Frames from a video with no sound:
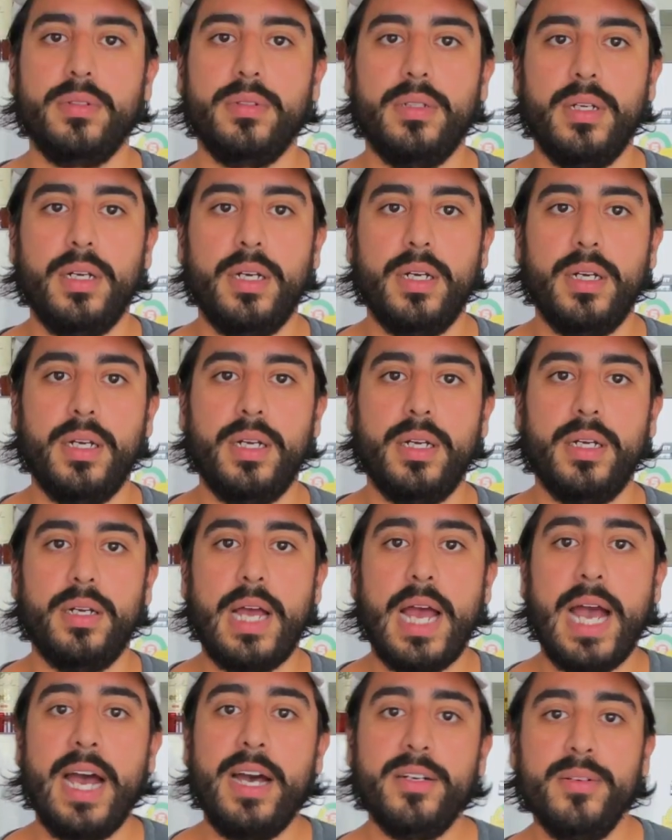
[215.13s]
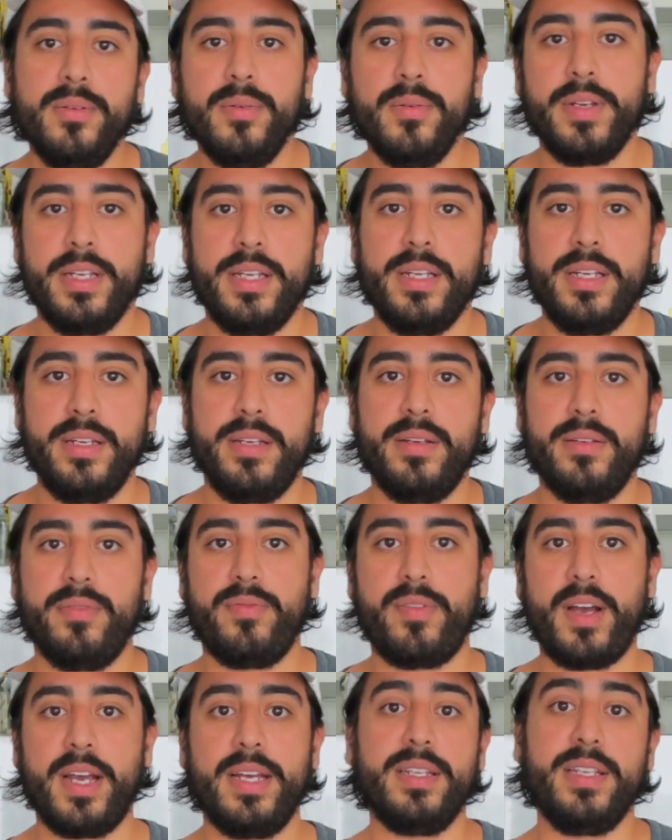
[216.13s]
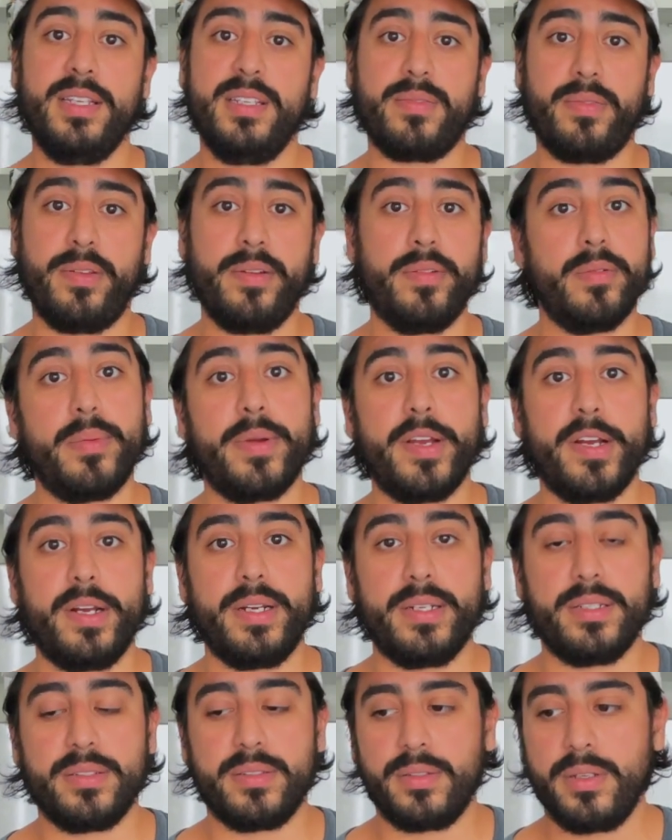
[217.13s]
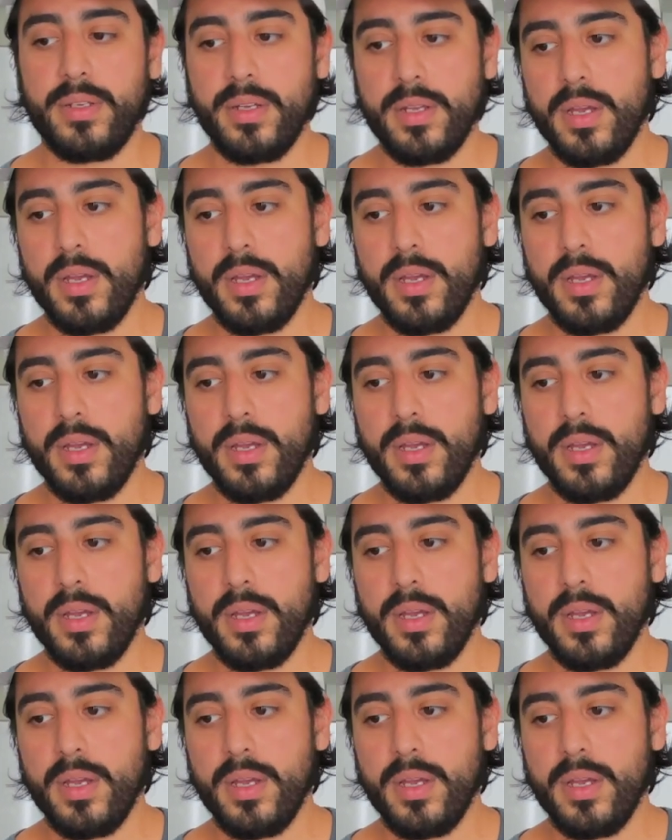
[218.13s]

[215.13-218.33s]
Uh, how do we find these flavor pairings?